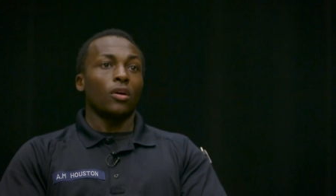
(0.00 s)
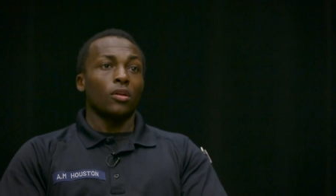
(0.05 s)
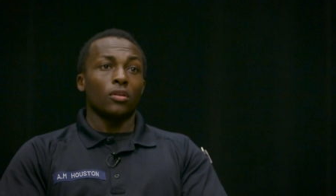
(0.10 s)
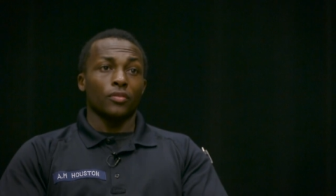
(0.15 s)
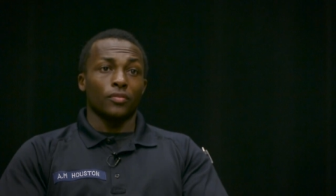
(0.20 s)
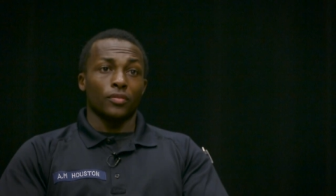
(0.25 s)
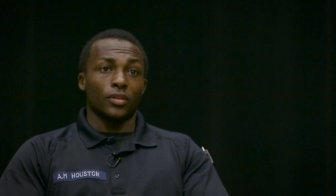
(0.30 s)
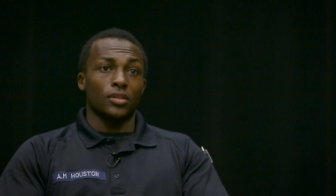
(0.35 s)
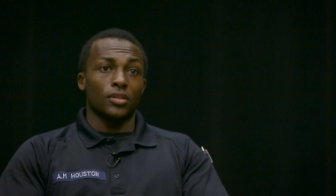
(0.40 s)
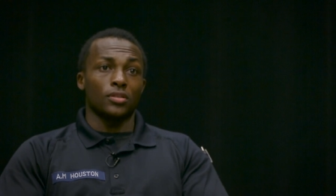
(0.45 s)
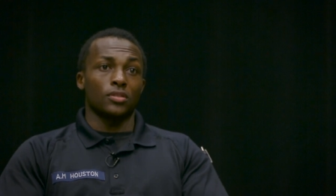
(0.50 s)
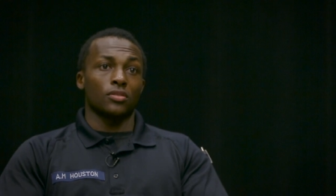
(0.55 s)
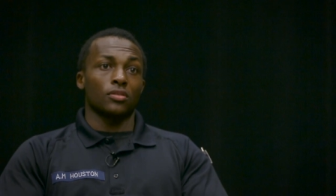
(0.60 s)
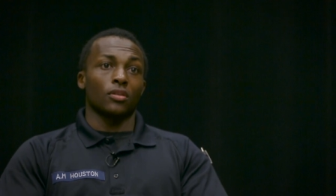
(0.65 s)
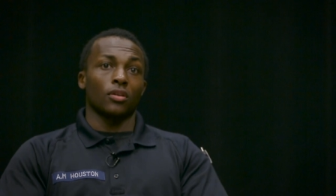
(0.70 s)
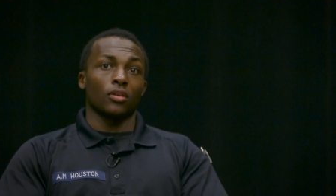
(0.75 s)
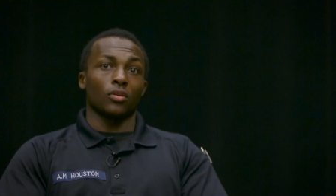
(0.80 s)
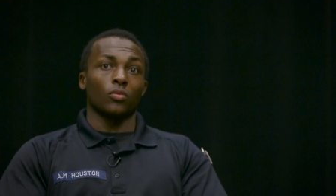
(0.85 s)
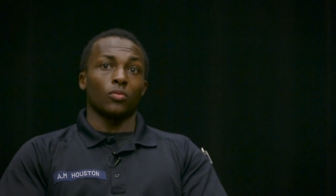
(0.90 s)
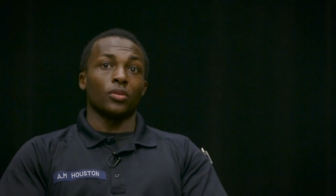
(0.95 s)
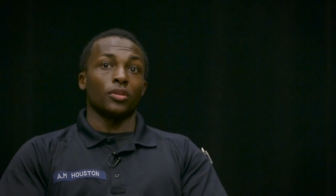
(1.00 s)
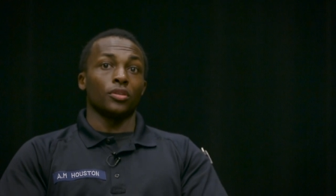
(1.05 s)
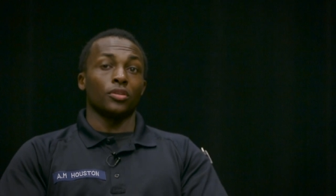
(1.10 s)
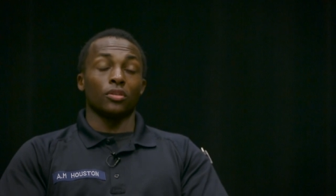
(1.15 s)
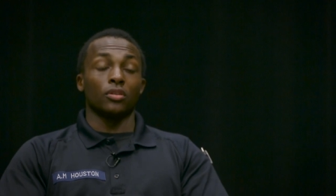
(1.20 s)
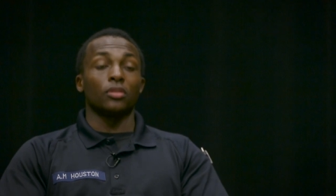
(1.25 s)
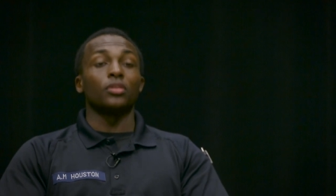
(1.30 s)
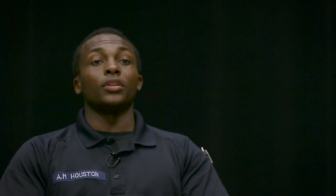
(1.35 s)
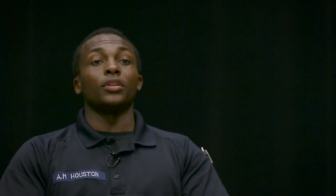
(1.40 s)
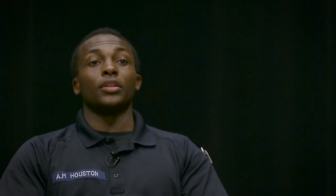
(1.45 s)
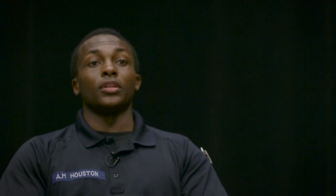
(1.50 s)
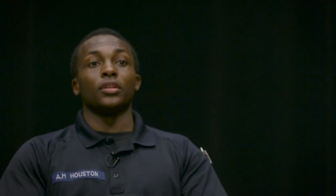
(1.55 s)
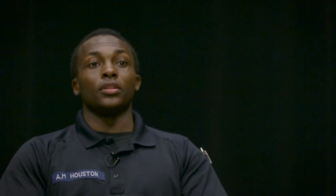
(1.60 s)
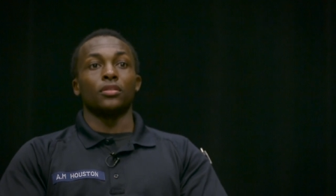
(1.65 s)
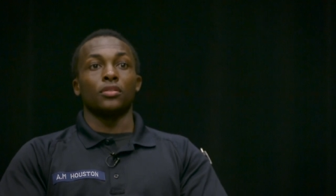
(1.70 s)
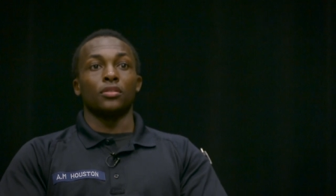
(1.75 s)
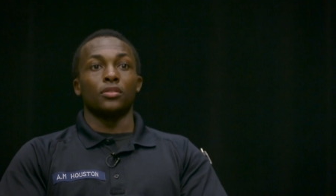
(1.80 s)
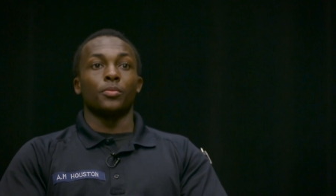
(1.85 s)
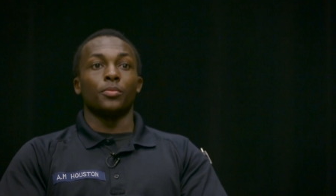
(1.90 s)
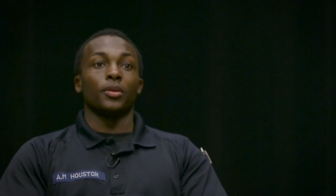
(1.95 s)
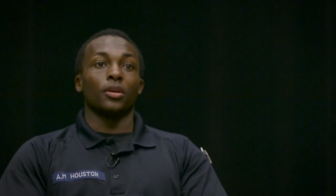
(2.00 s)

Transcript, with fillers: All of these are what you're going to need to